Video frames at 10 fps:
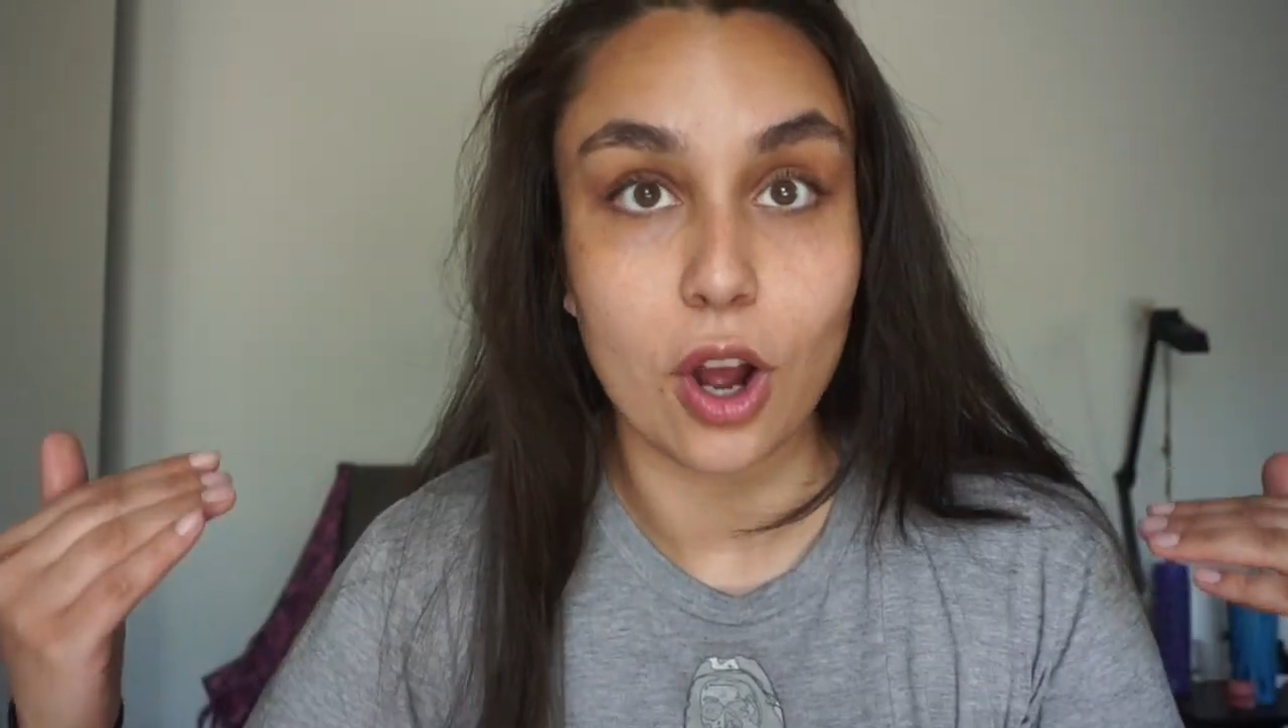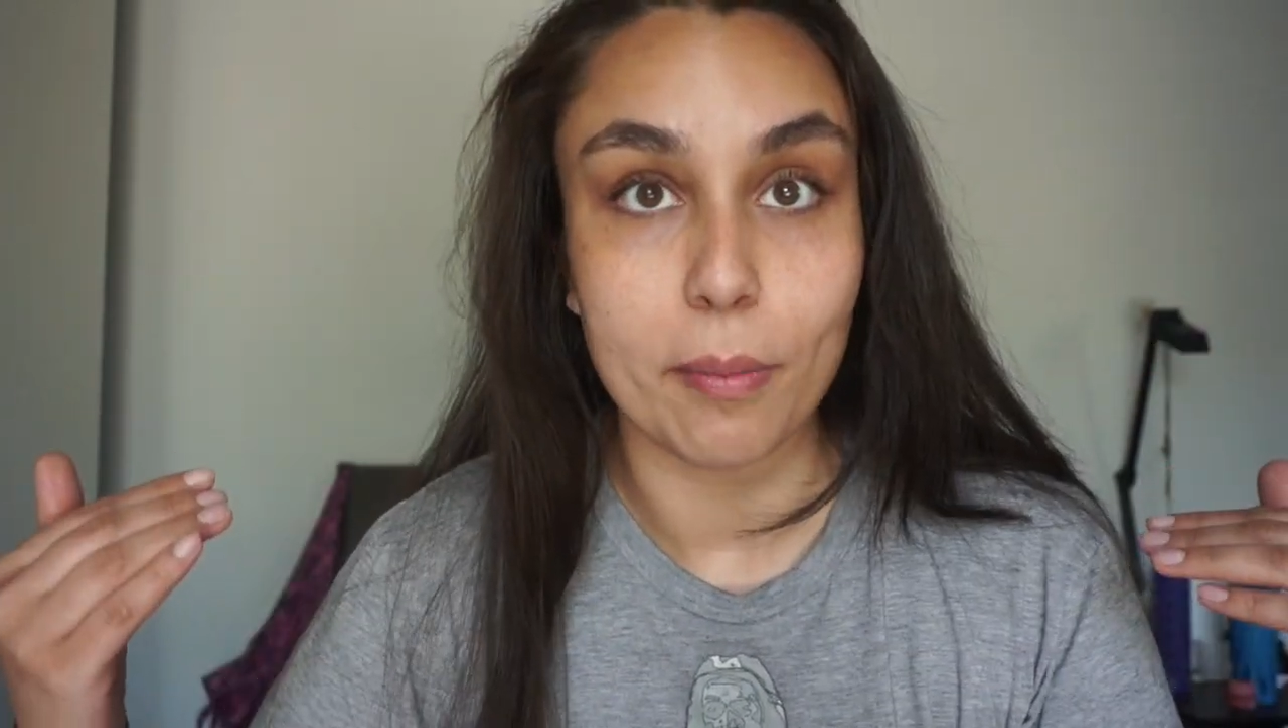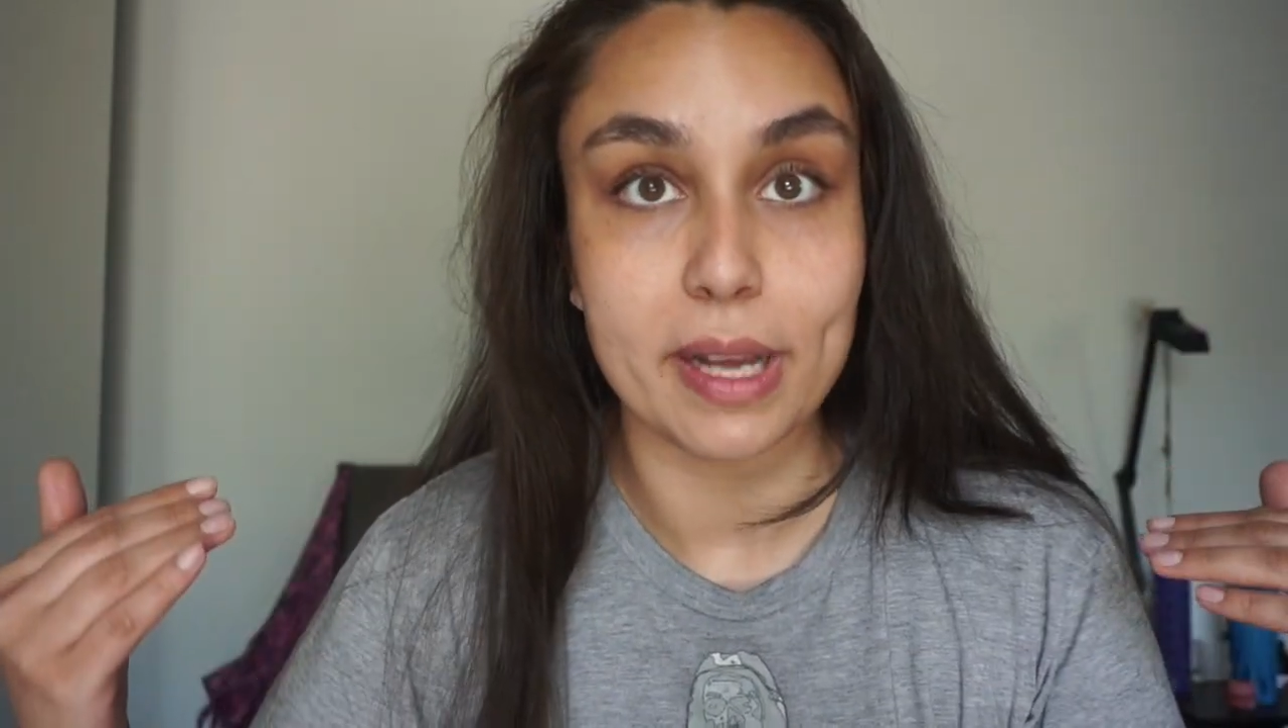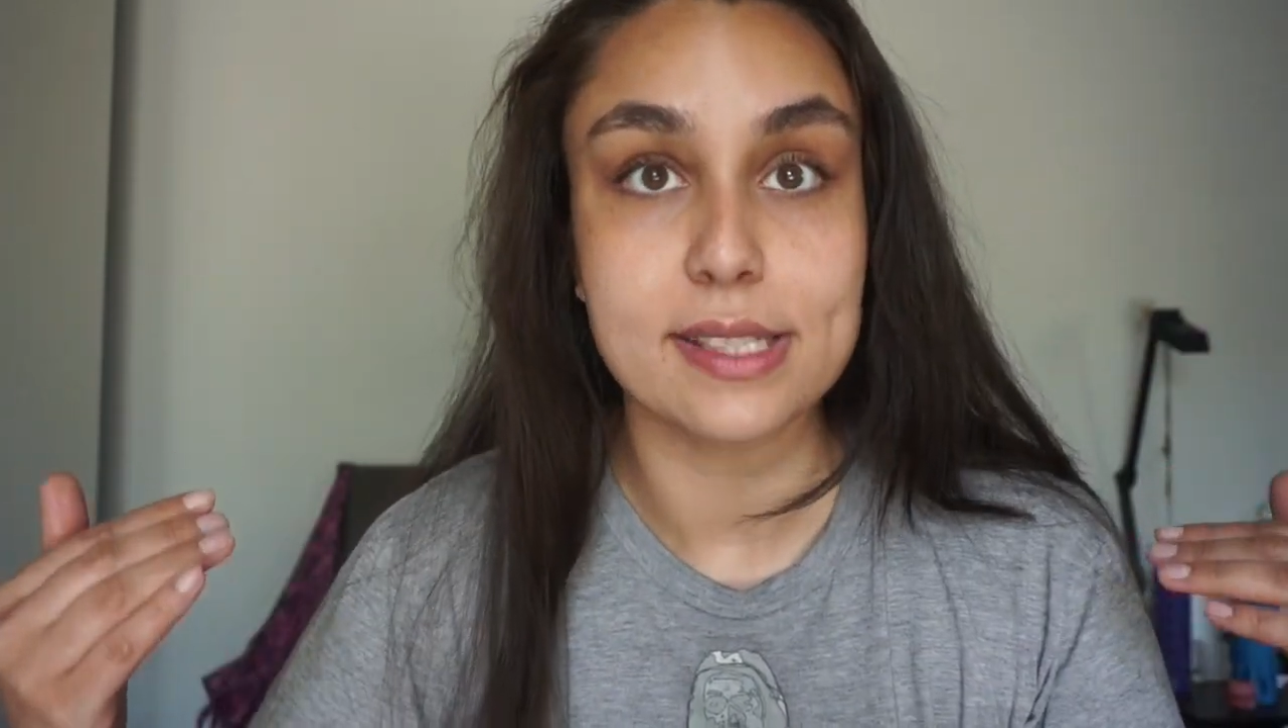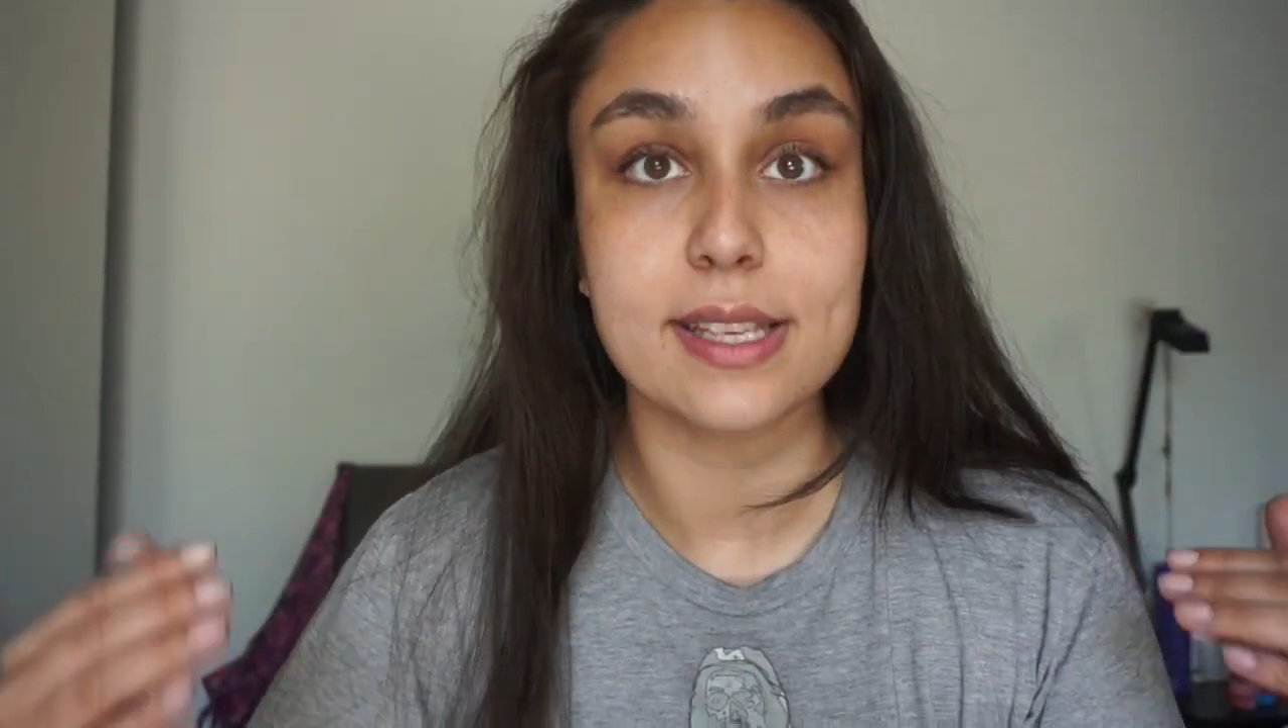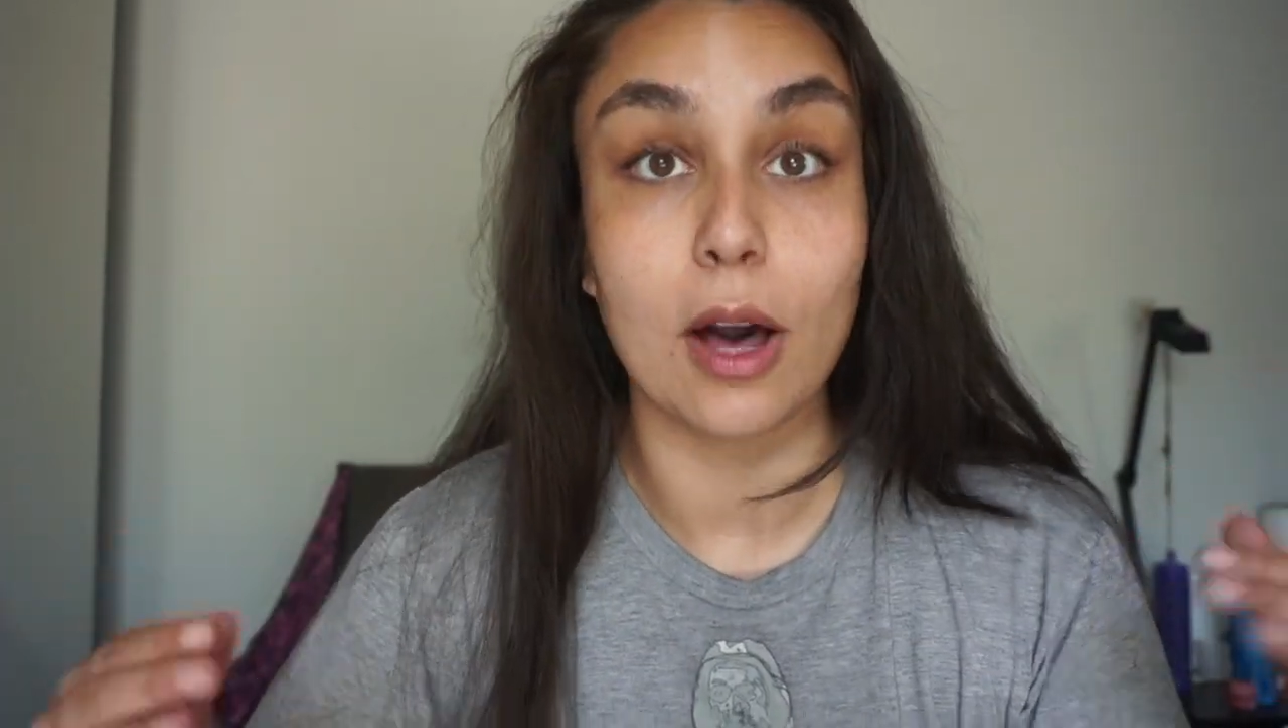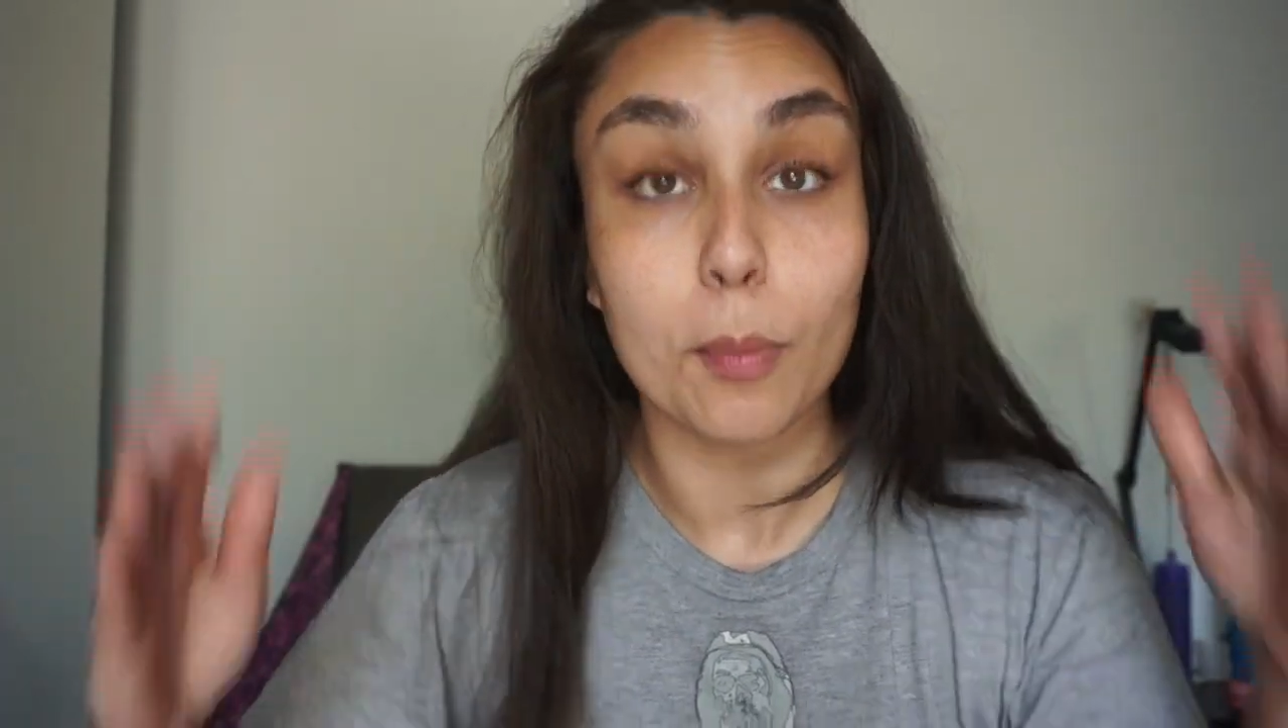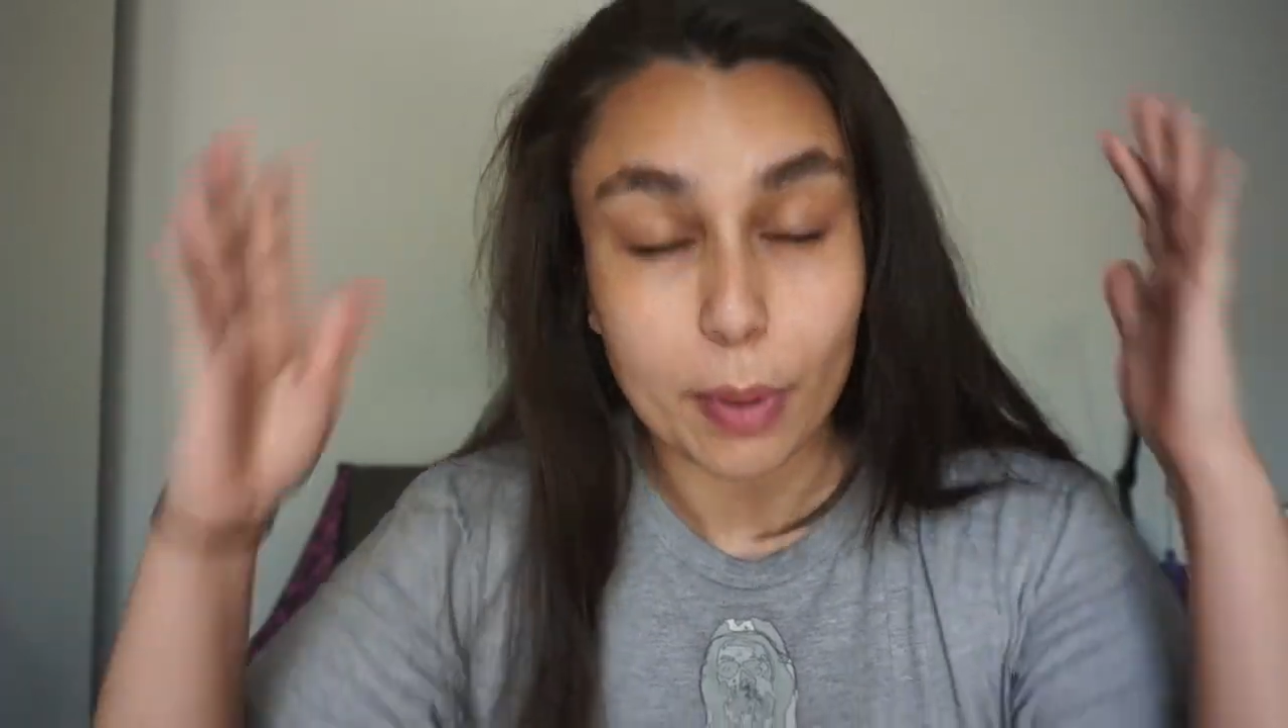on my scalp,